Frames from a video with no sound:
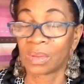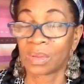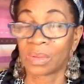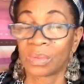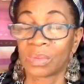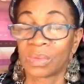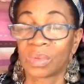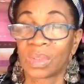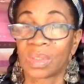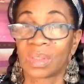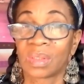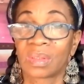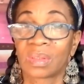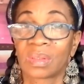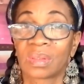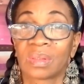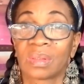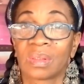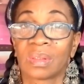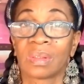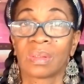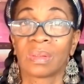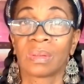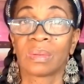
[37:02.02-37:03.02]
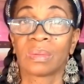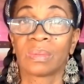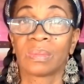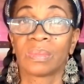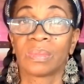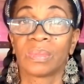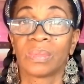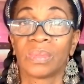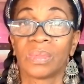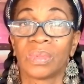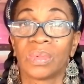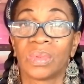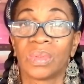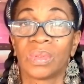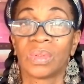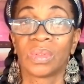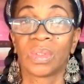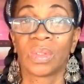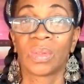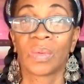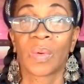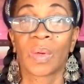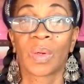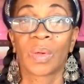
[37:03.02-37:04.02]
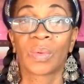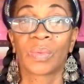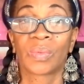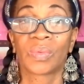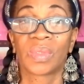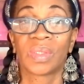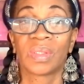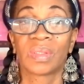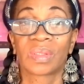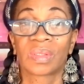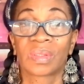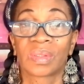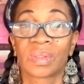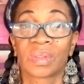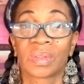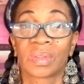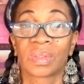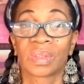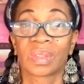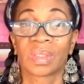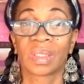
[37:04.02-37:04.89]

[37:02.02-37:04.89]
just do your own research.